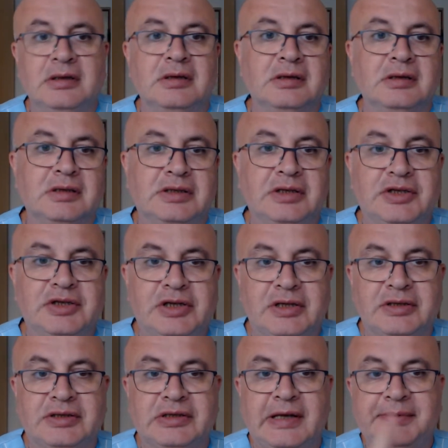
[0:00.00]
surgical
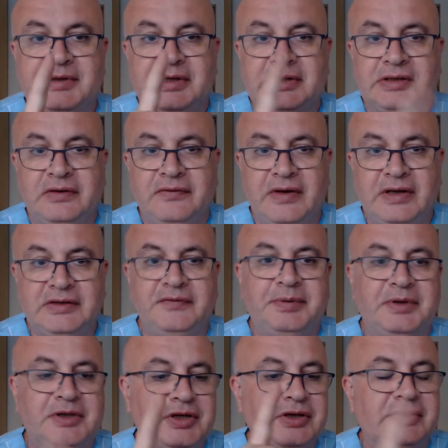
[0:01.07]
sepsis, invasive
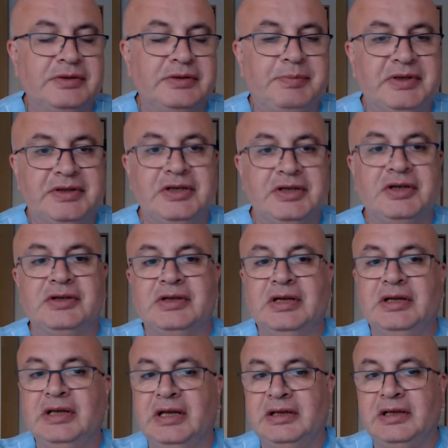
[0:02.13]
procedures, procedures and
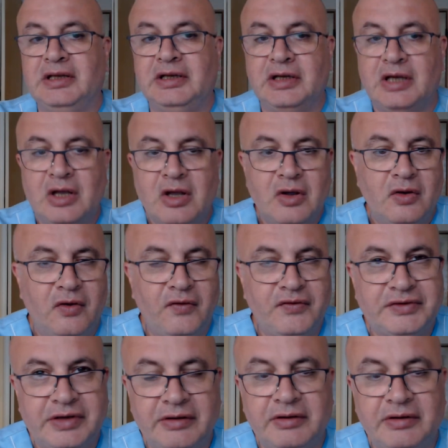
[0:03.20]
handling of
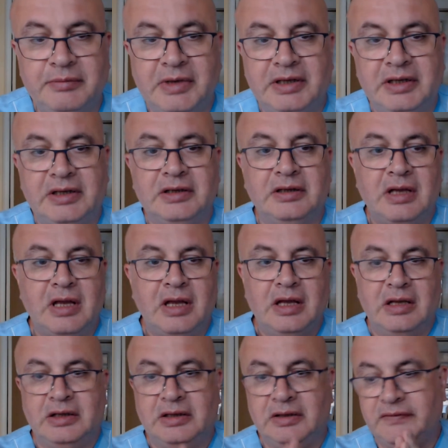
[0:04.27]
sterile medical
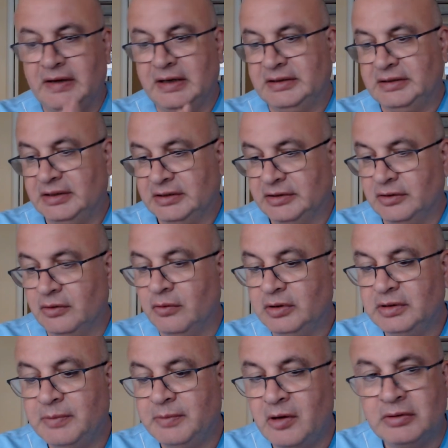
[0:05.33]
devices. So what
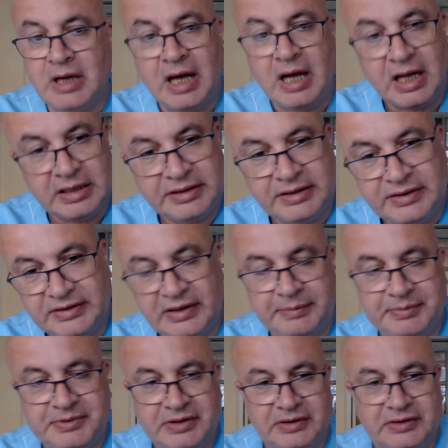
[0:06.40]
about
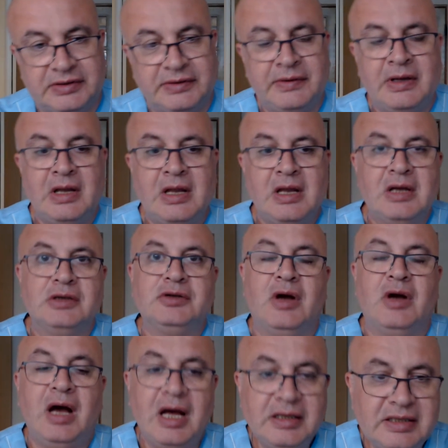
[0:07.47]
antisepsis? So
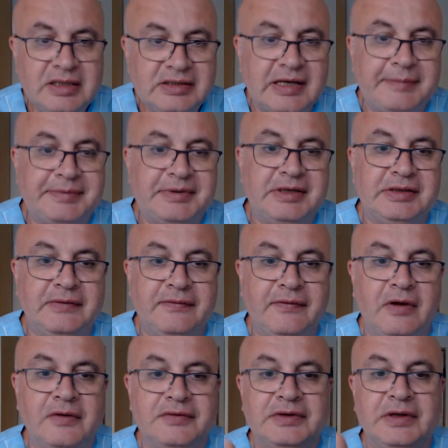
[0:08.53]
antisepsis
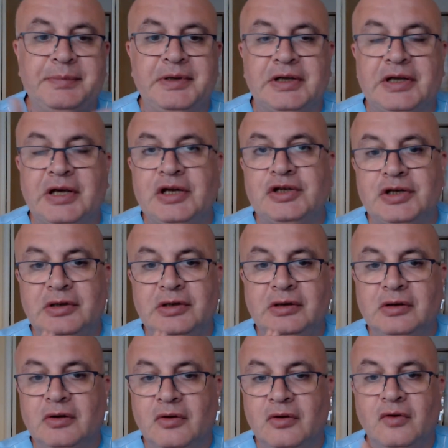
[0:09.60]
involves the application
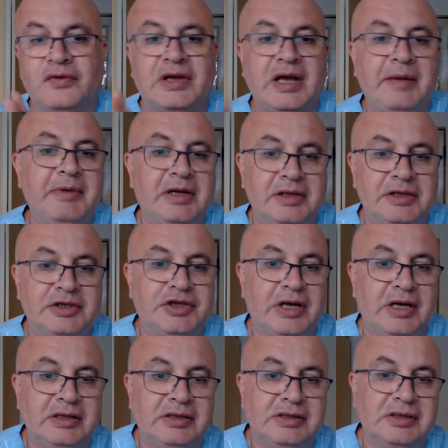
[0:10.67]
of chemical
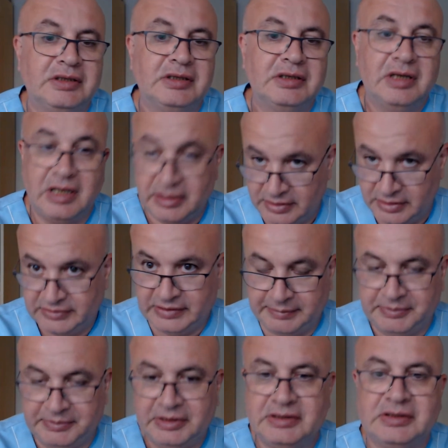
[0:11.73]
agents,
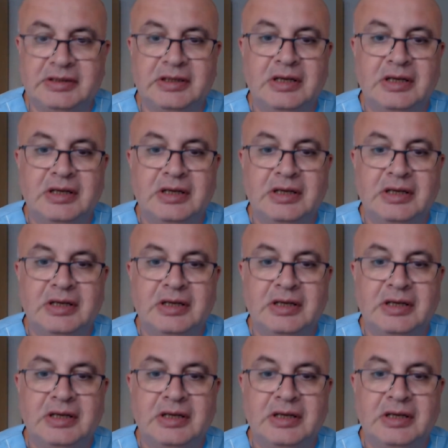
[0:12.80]
antiseptics,